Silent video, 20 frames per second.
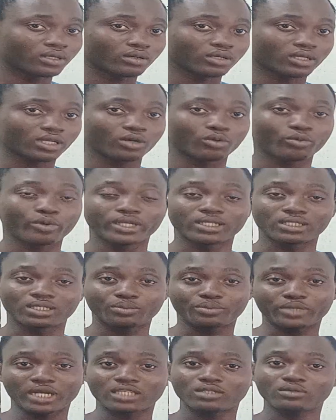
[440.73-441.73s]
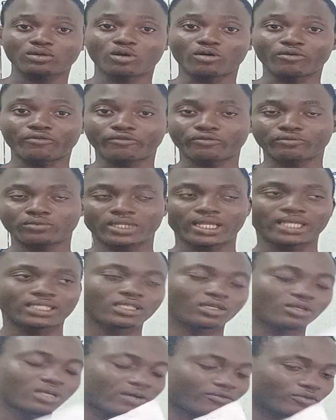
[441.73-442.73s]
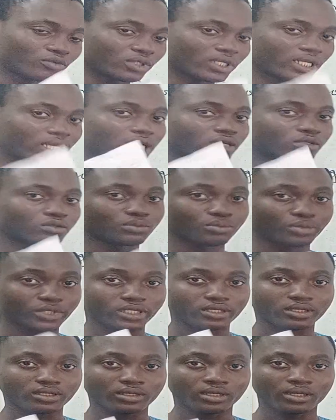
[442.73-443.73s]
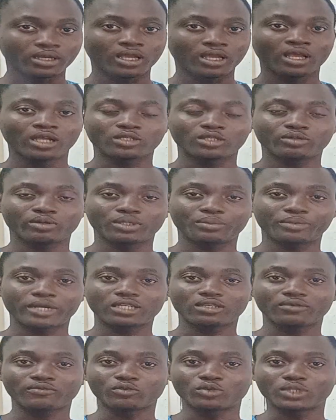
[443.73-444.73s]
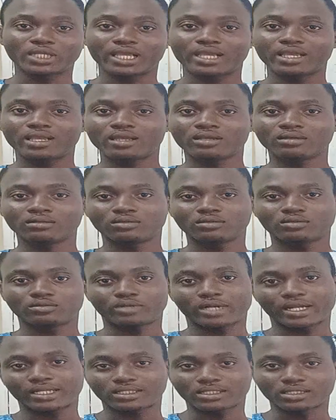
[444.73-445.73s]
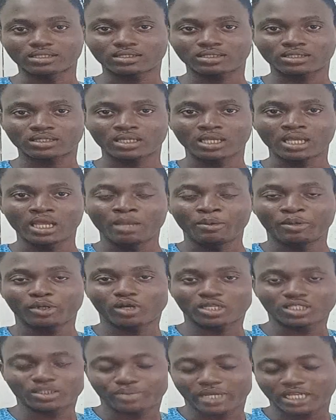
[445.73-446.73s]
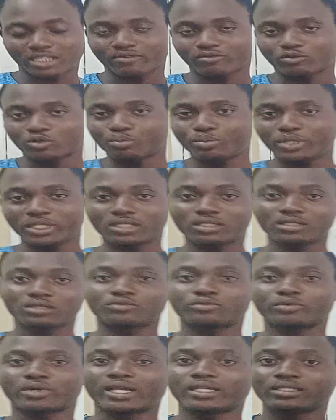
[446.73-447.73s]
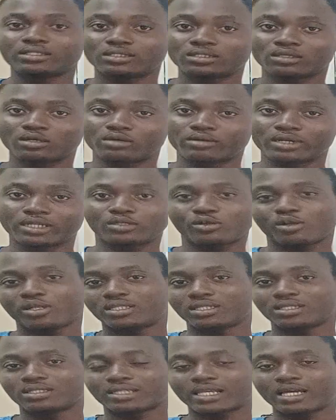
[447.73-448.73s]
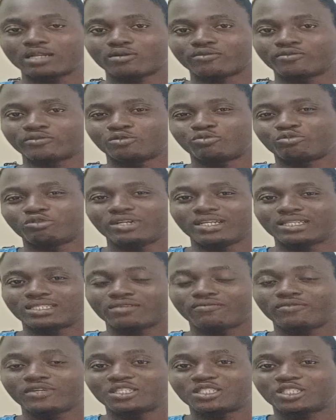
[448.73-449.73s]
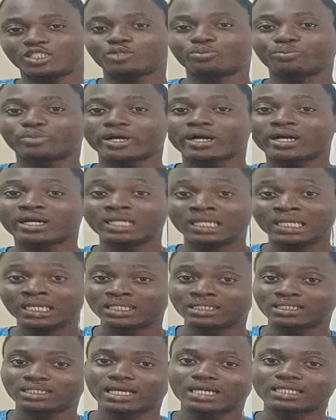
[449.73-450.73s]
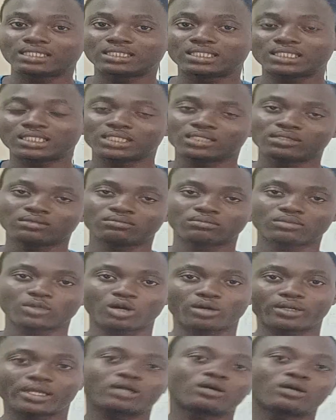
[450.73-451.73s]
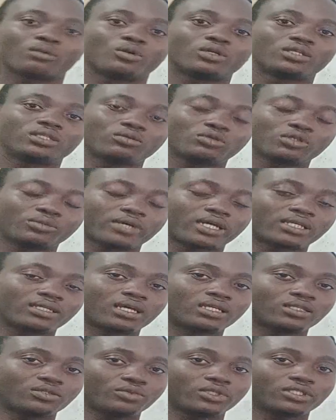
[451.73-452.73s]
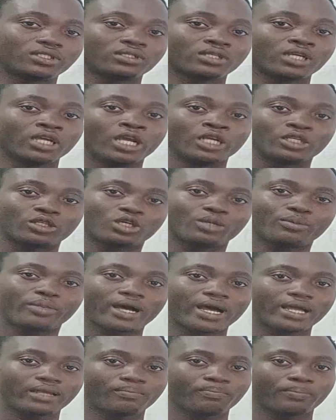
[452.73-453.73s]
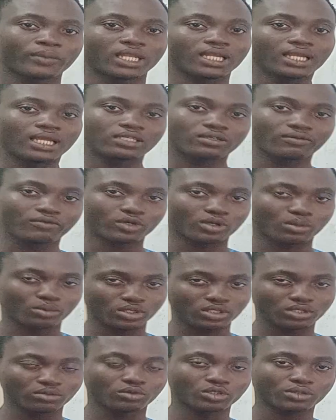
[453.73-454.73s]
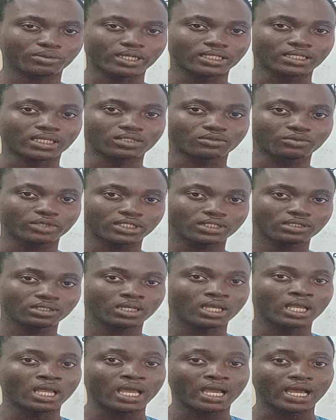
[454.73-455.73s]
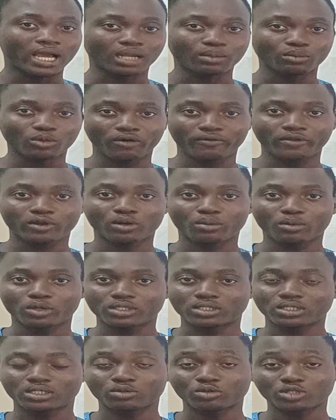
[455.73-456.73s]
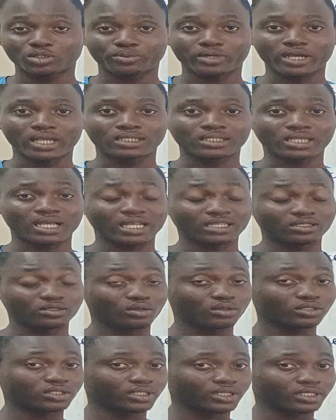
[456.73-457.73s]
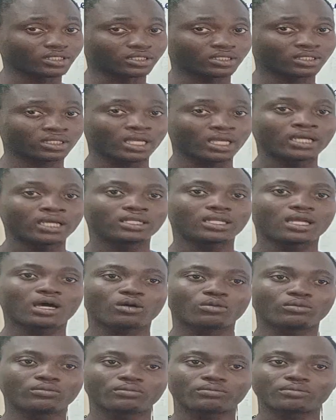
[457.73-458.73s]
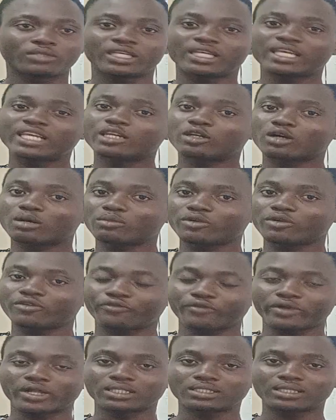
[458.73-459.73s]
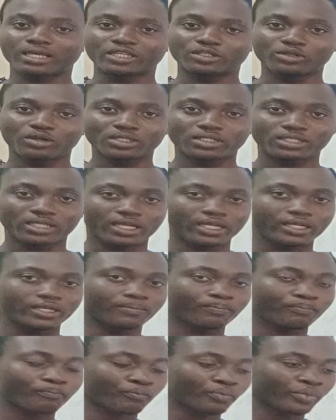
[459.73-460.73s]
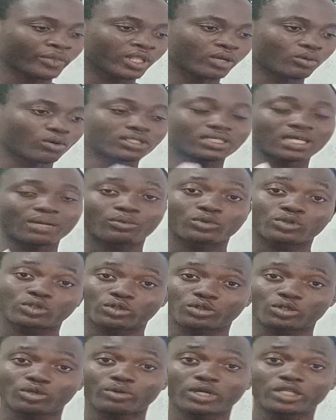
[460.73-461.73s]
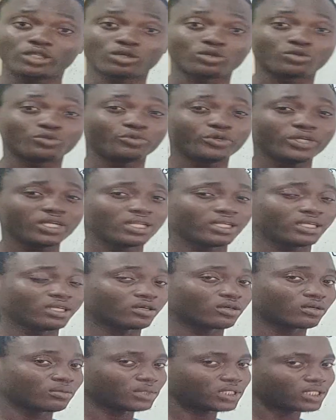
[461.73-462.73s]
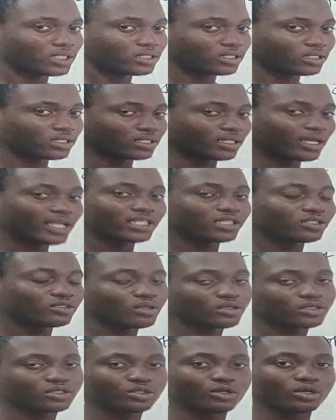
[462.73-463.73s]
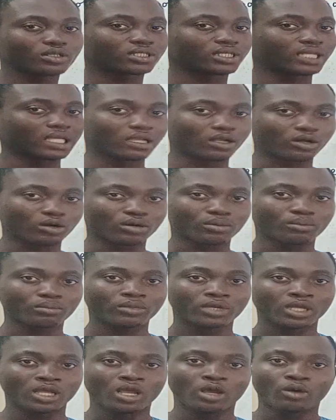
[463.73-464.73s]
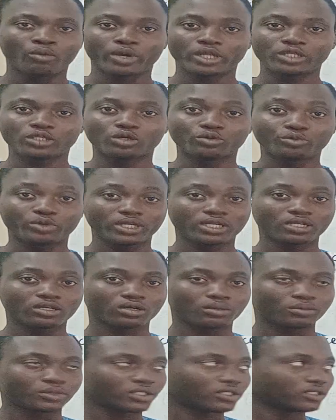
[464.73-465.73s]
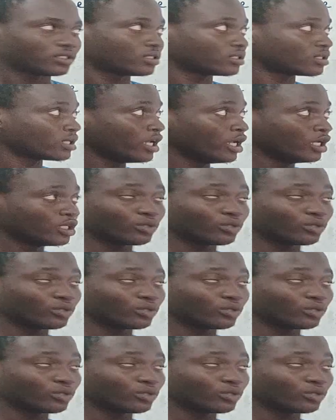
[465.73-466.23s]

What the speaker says: Okay, when the price of, let's say you have good A and good B, so when the price of good A rises, because the price of good B didn't rise, alright, so it is kind of relatively cheaper than the other commodity whose price has risen. So you buy less of the commodity whose price has risen and more of the commodity whose price has not changed. Now the income effect now is just saying what happens to you when your real income changes. Now it is not just income, when your real income changes.